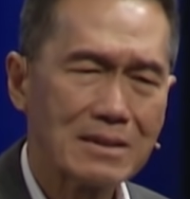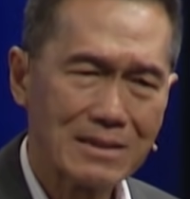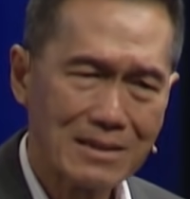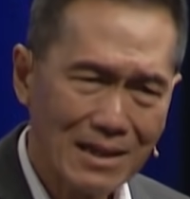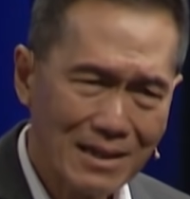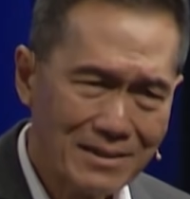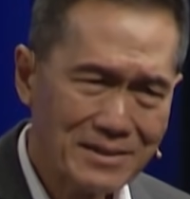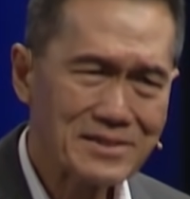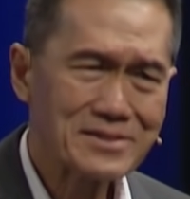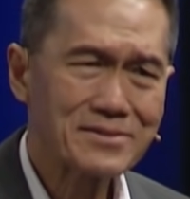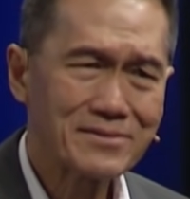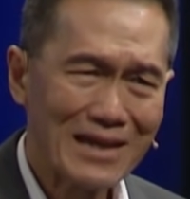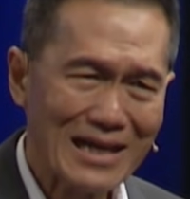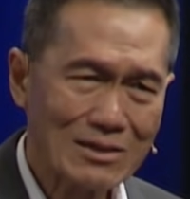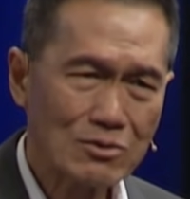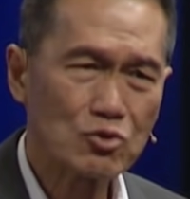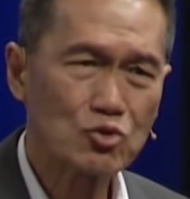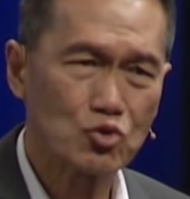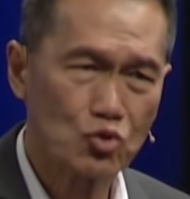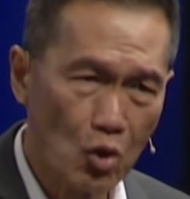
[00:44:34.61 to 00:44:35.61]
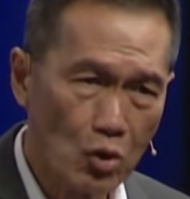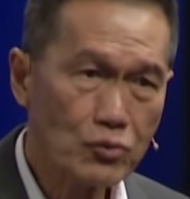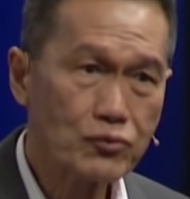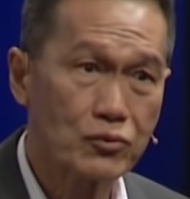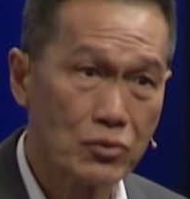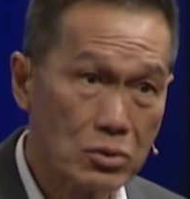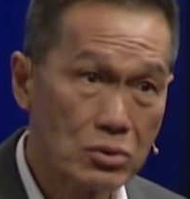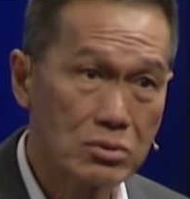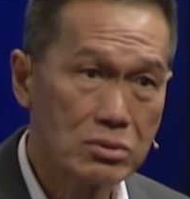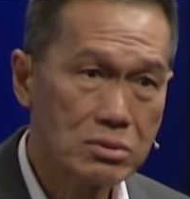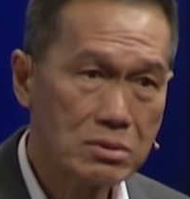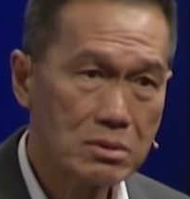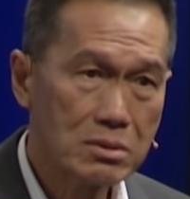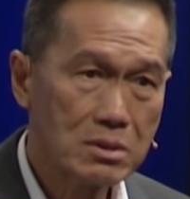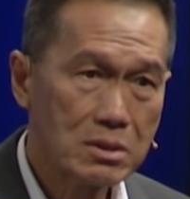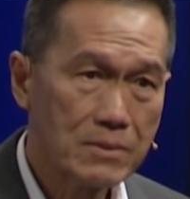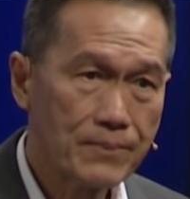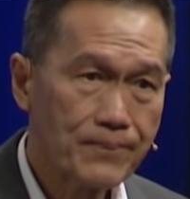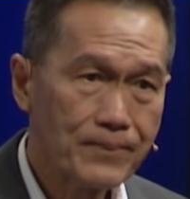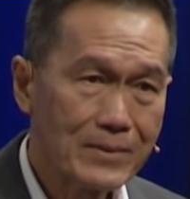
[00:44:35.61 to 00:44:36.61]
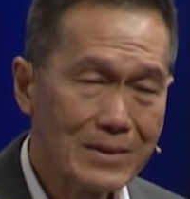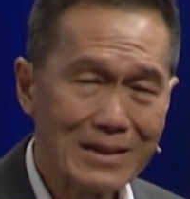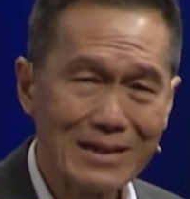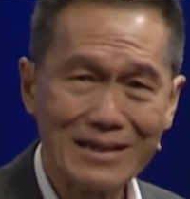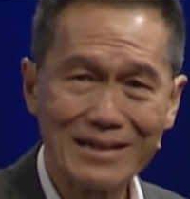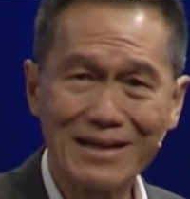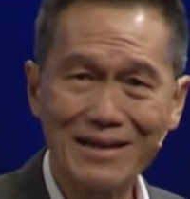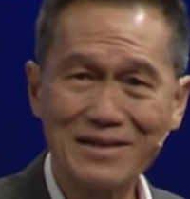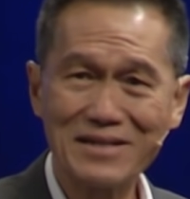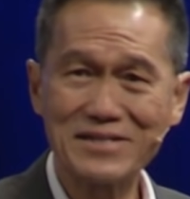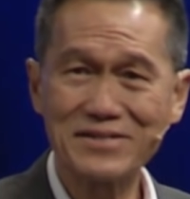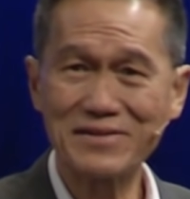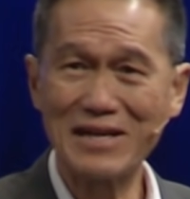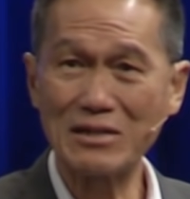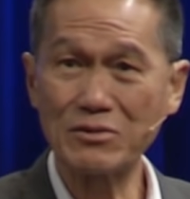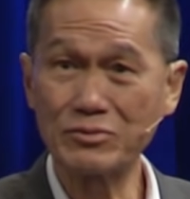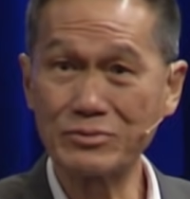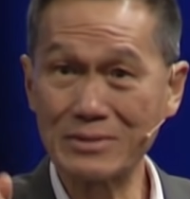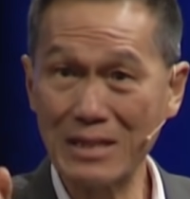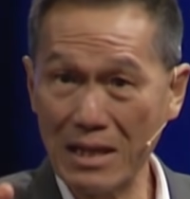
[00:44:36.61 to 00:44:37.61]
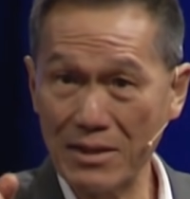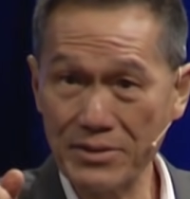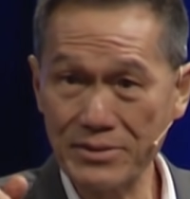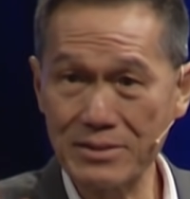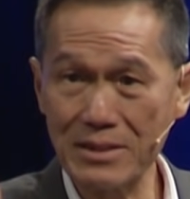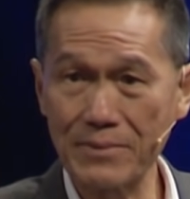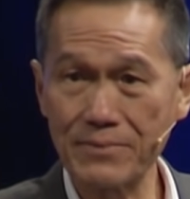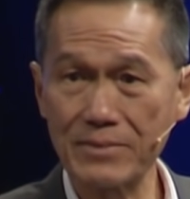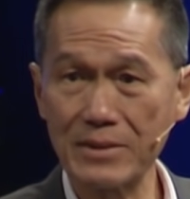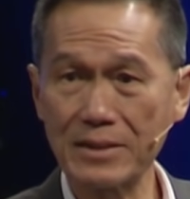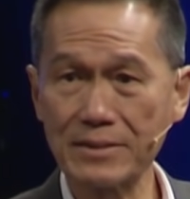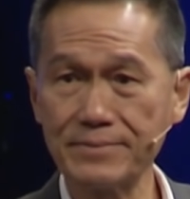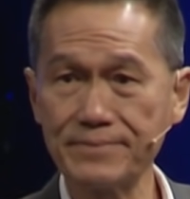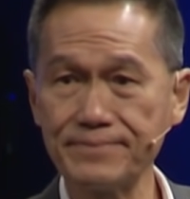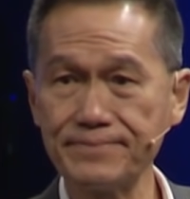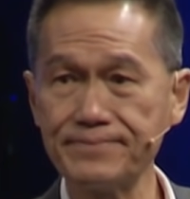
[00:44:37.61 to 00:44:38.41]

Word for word: God is trying to talk to you. God is trying to tell you something.